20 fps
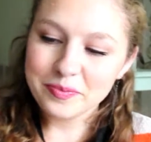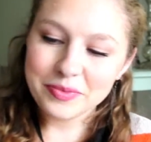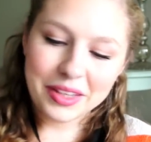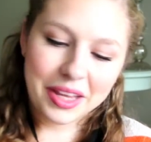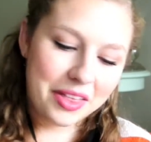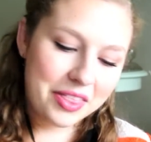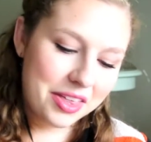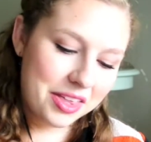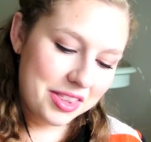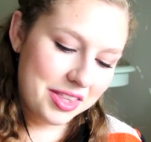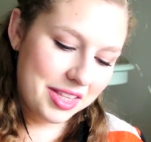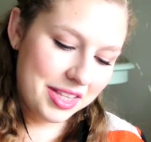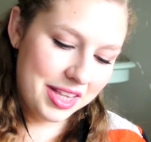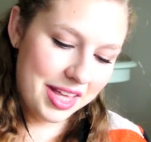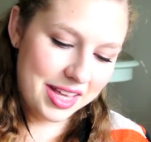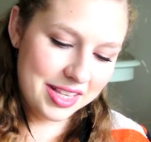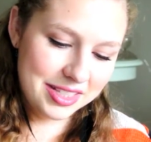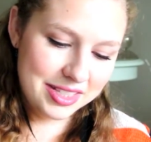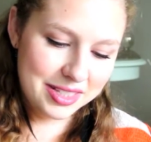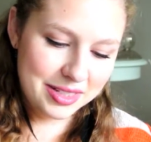And then the
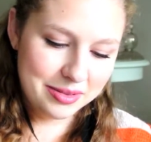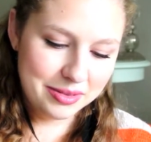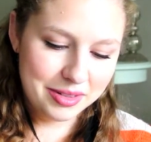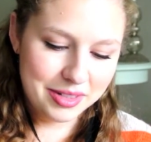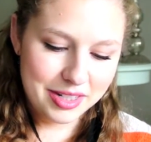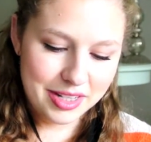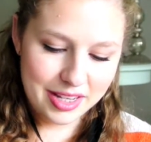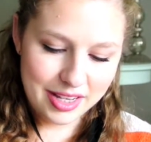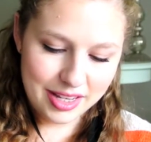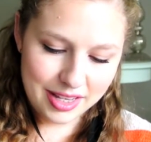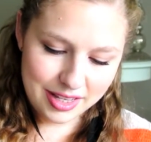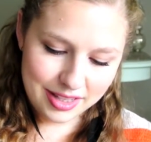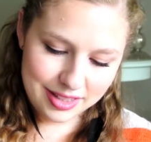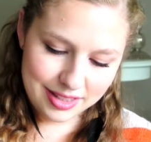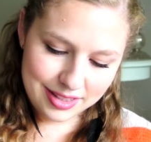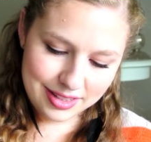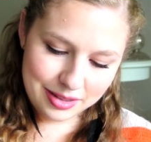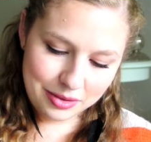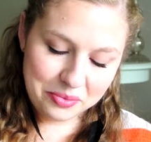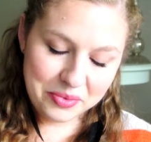last one
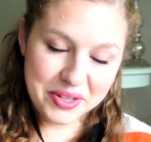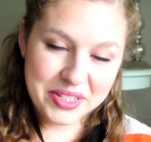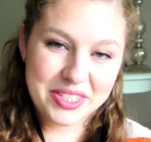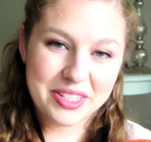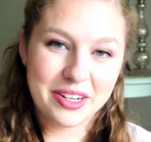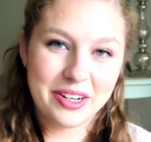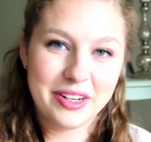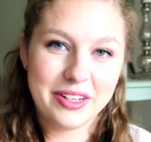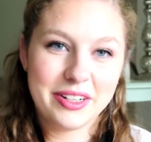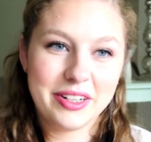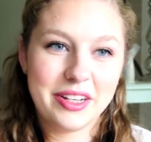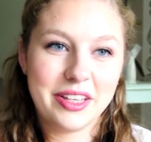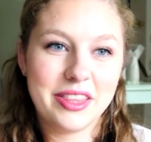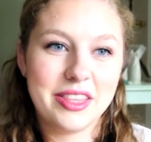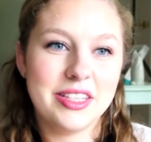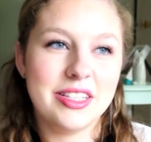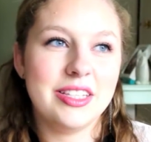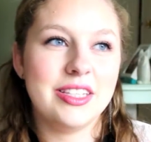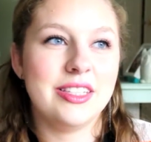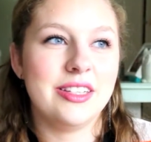is Wizard, and
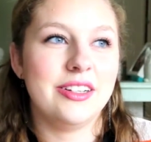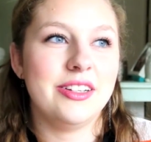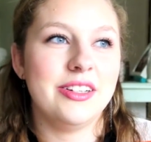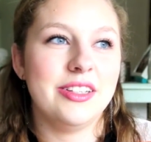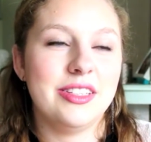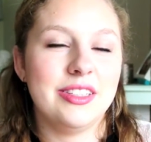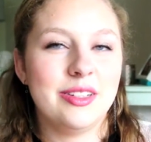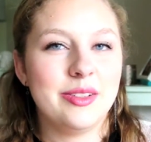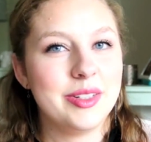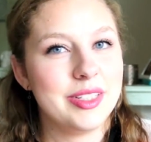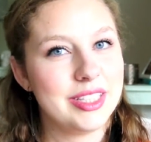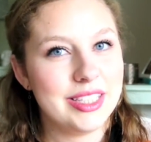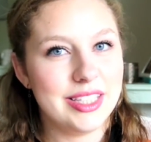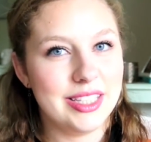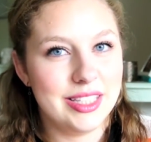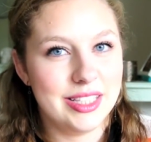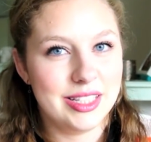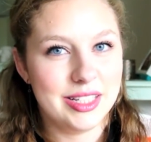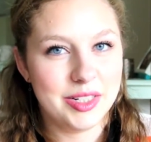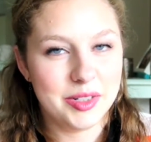this is also a
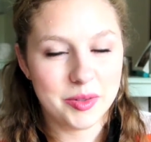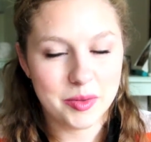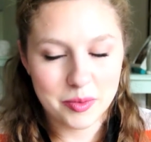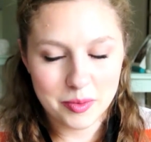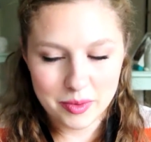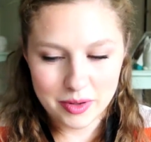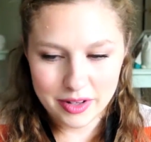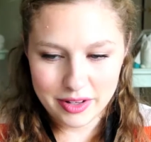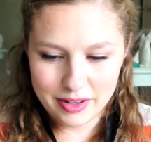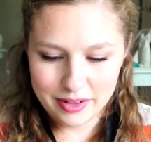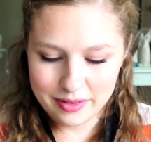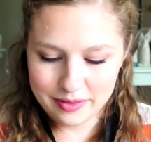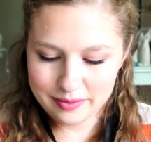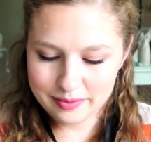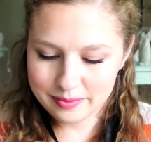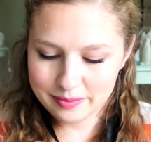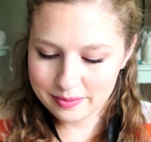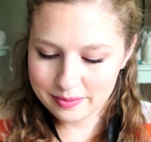seasonal one.